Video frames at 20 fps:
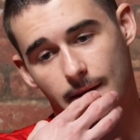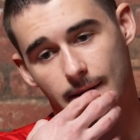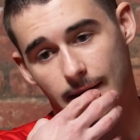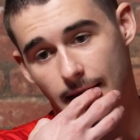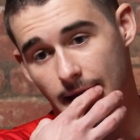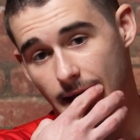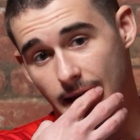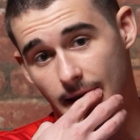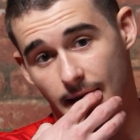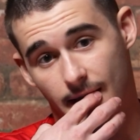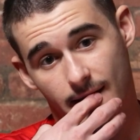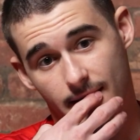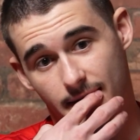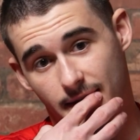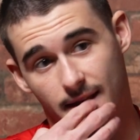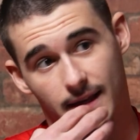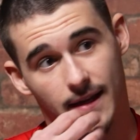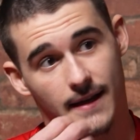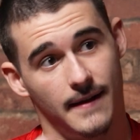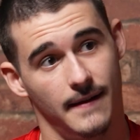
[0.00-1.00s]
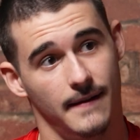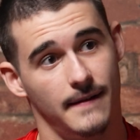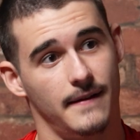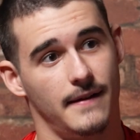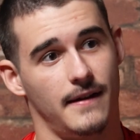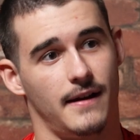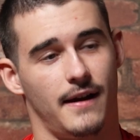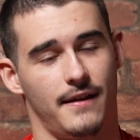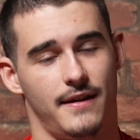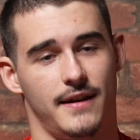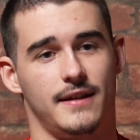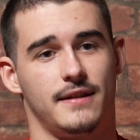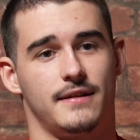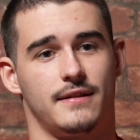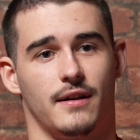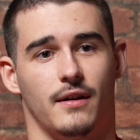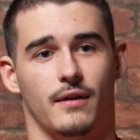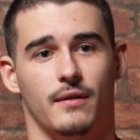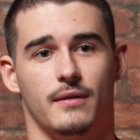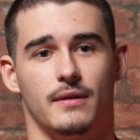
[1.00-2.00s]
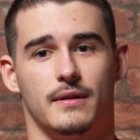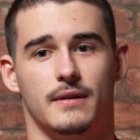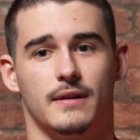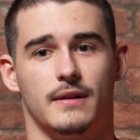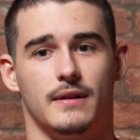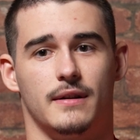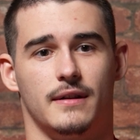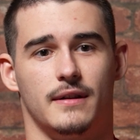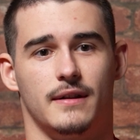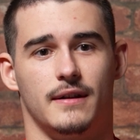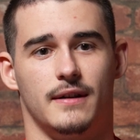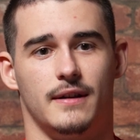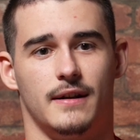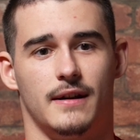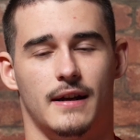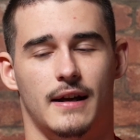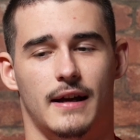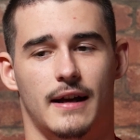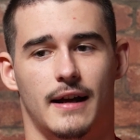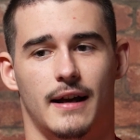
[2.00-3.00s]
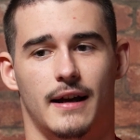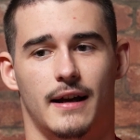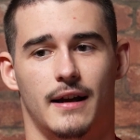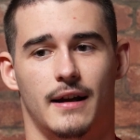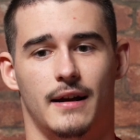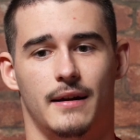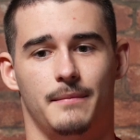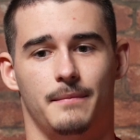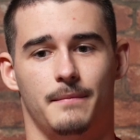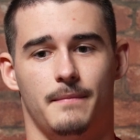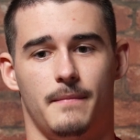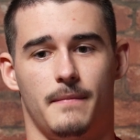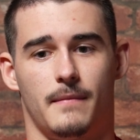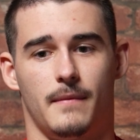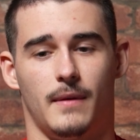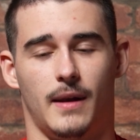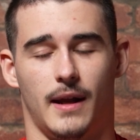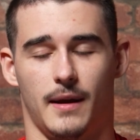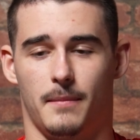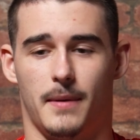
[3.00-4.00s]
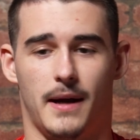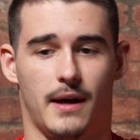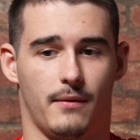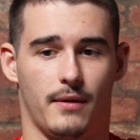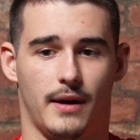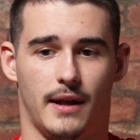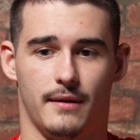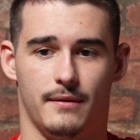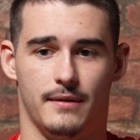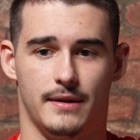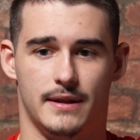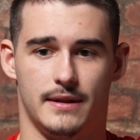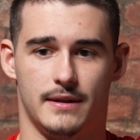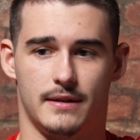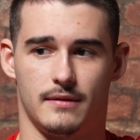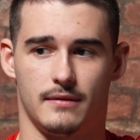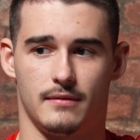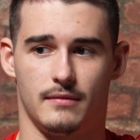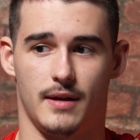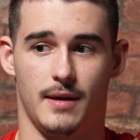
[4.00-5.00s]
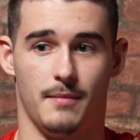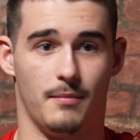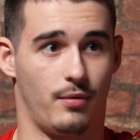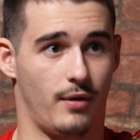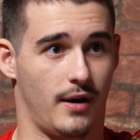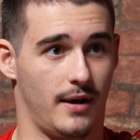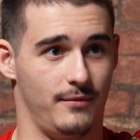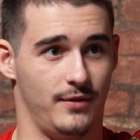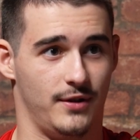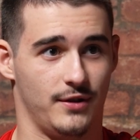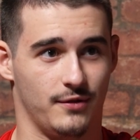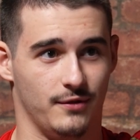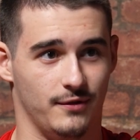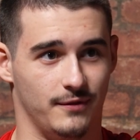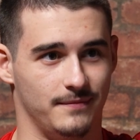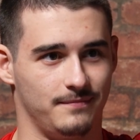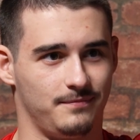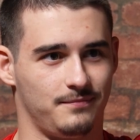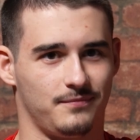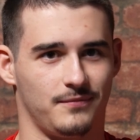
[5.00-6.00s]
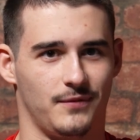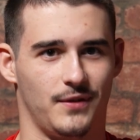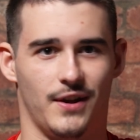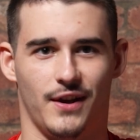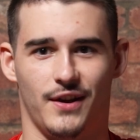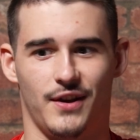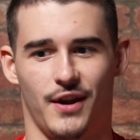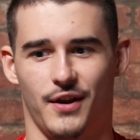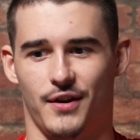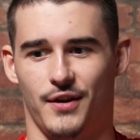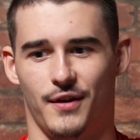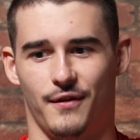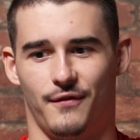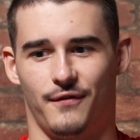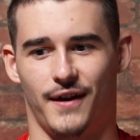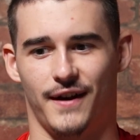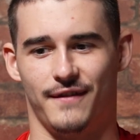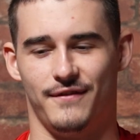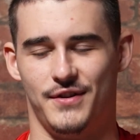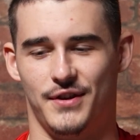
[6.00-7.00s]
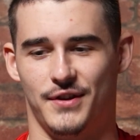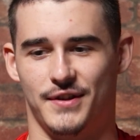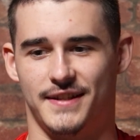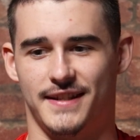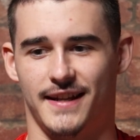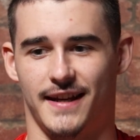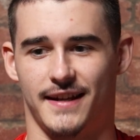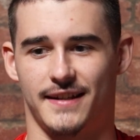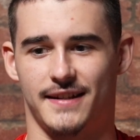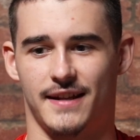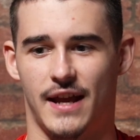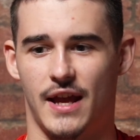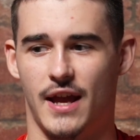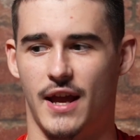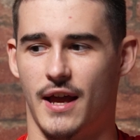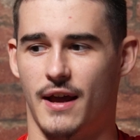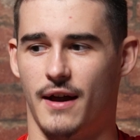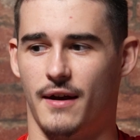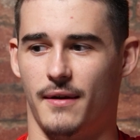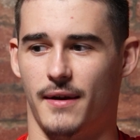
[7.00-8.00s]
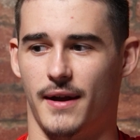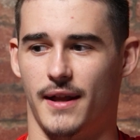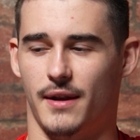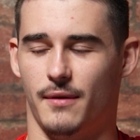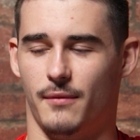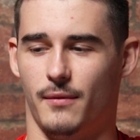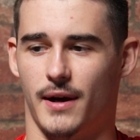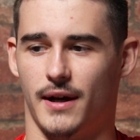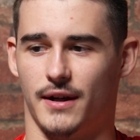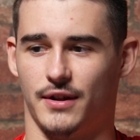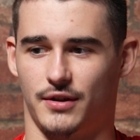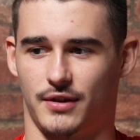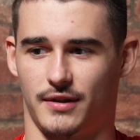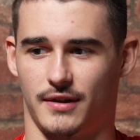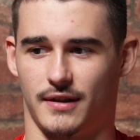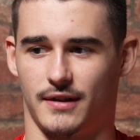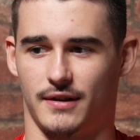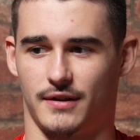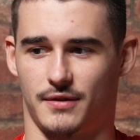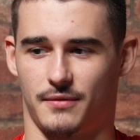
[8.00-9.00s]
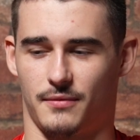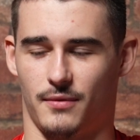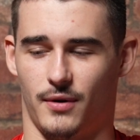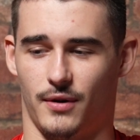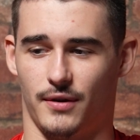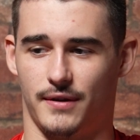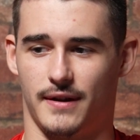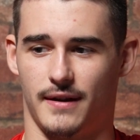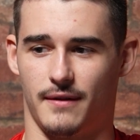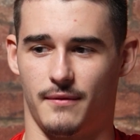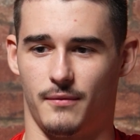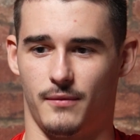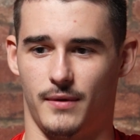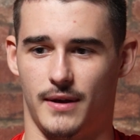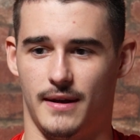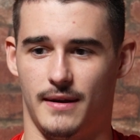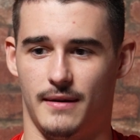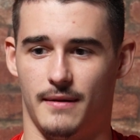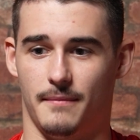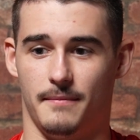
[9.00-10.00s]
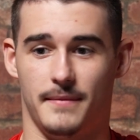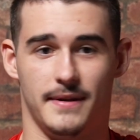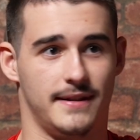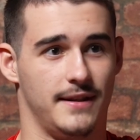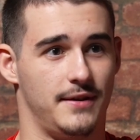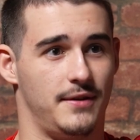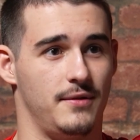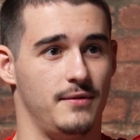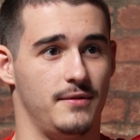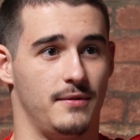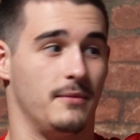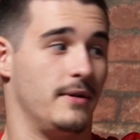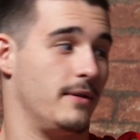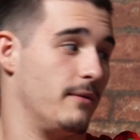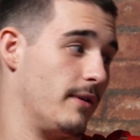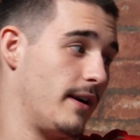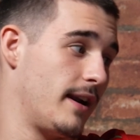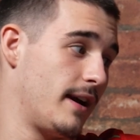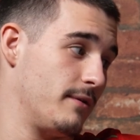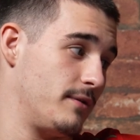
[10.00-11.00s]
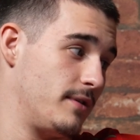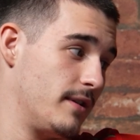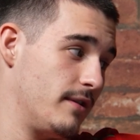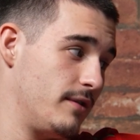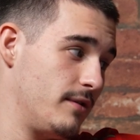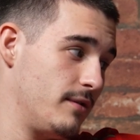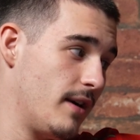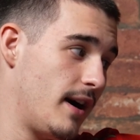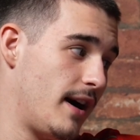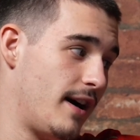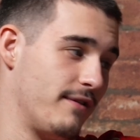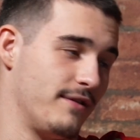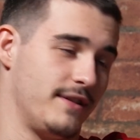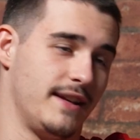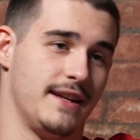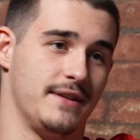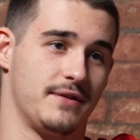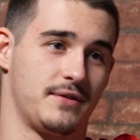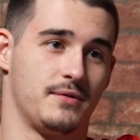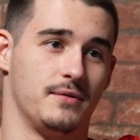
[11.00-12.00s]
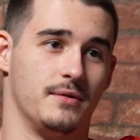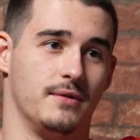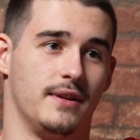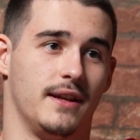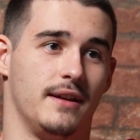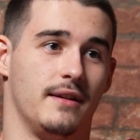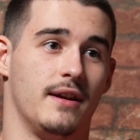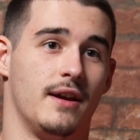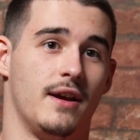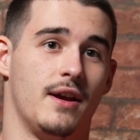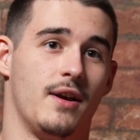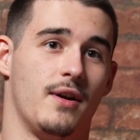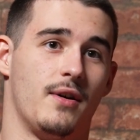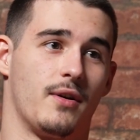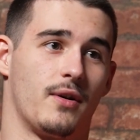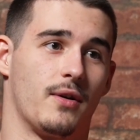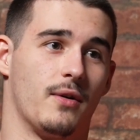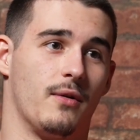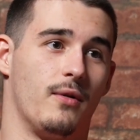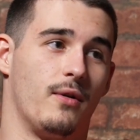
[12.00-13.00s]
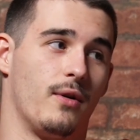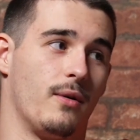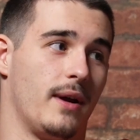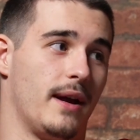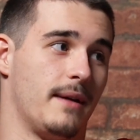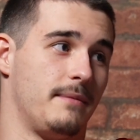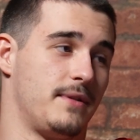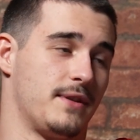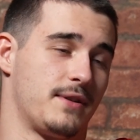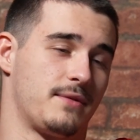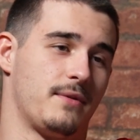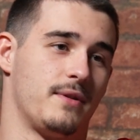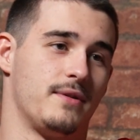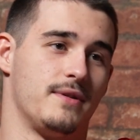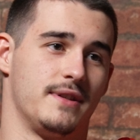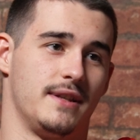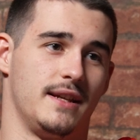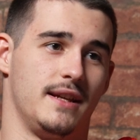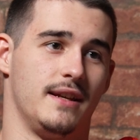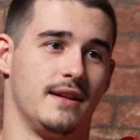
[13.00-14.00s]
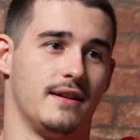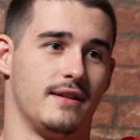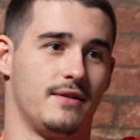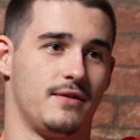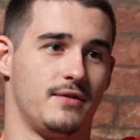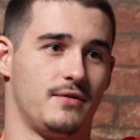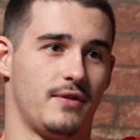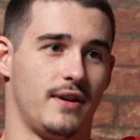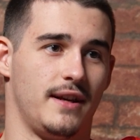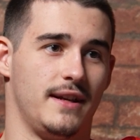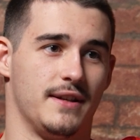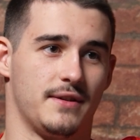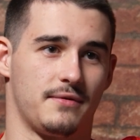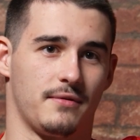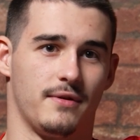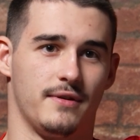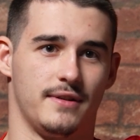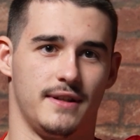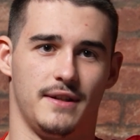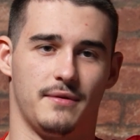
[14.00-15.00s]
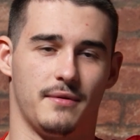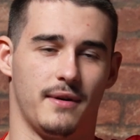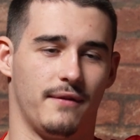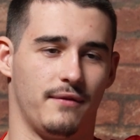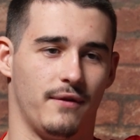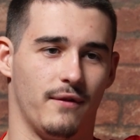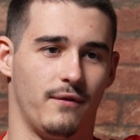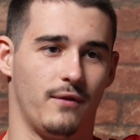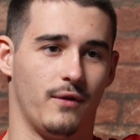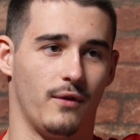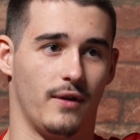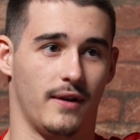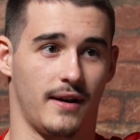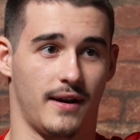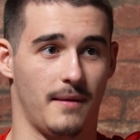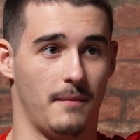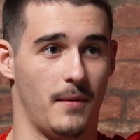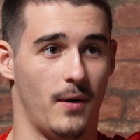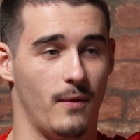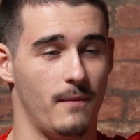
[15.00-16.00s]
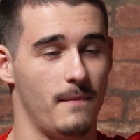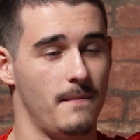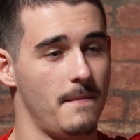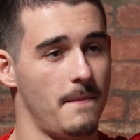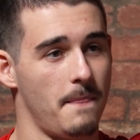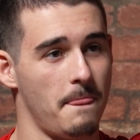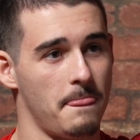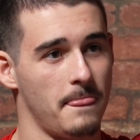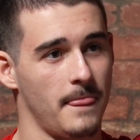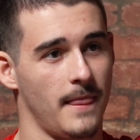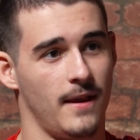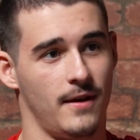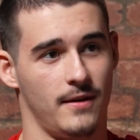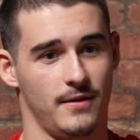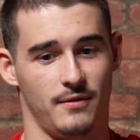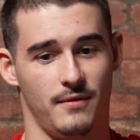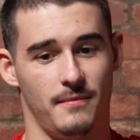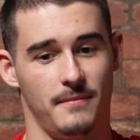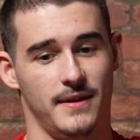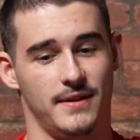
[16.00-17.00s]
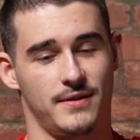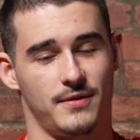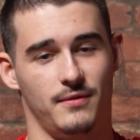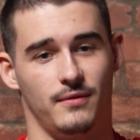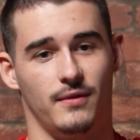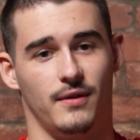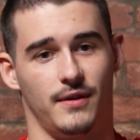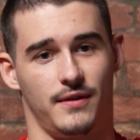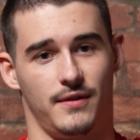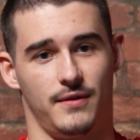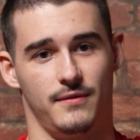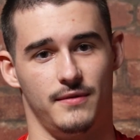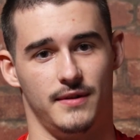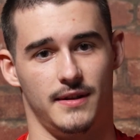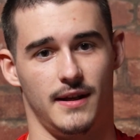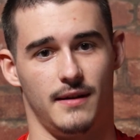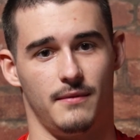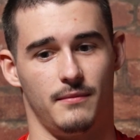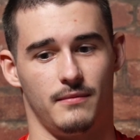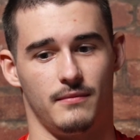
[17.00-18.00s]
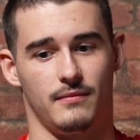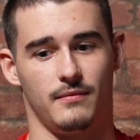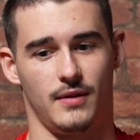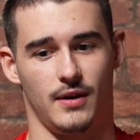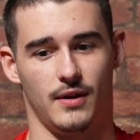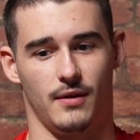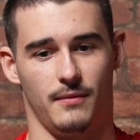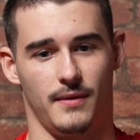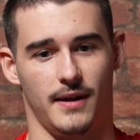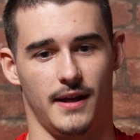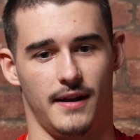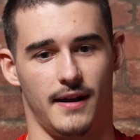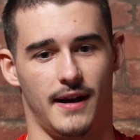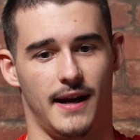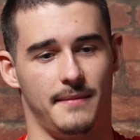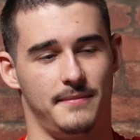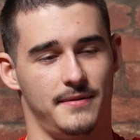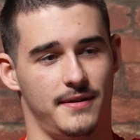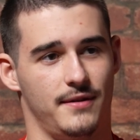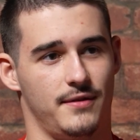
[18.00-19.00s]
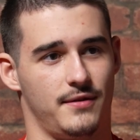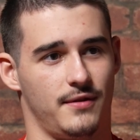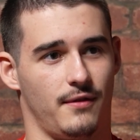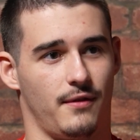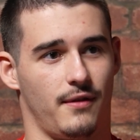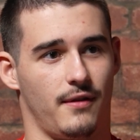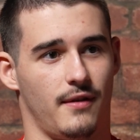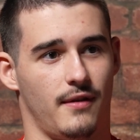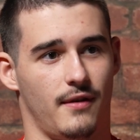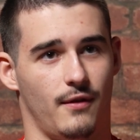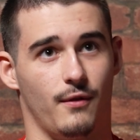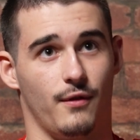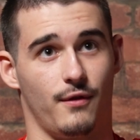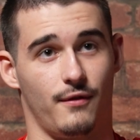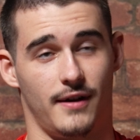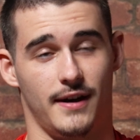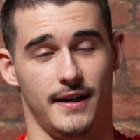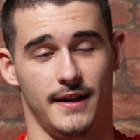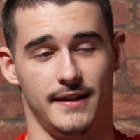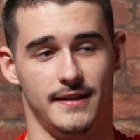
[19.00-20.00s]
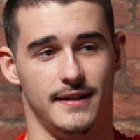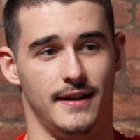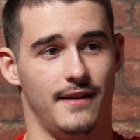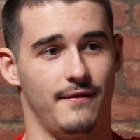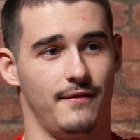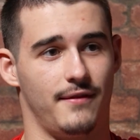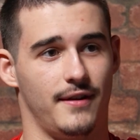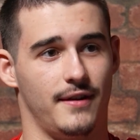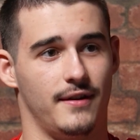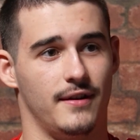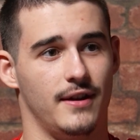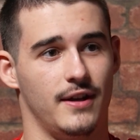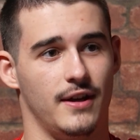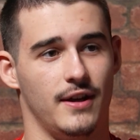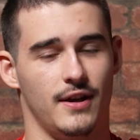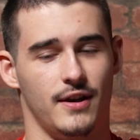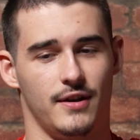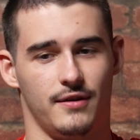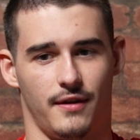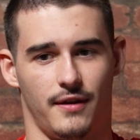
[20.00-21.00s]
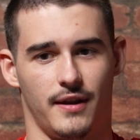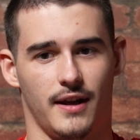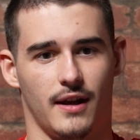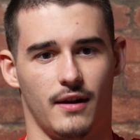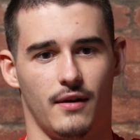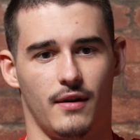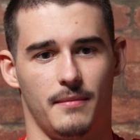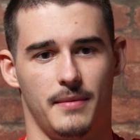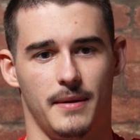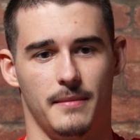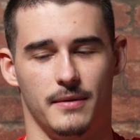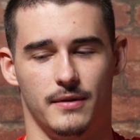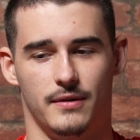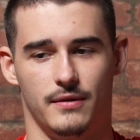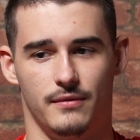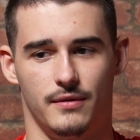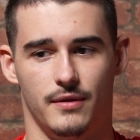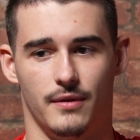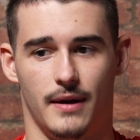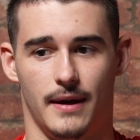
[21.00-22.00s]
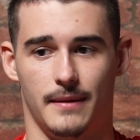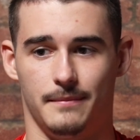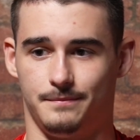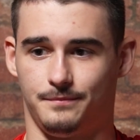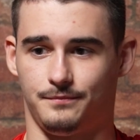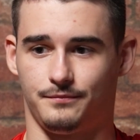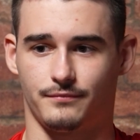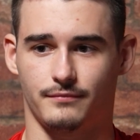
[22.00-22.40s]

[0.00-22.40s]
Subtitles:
Yeah, I think so. Like back when I was in primary school, year 5 and year 6, in the Welsh squad, we were allowed to do half a day in school and then go all the way up to Swansea, train in Swansea 12 to 4, then come home. So we missed school on a Tuesday, and we had our absence authorised and everything. So I think a lot of people do it.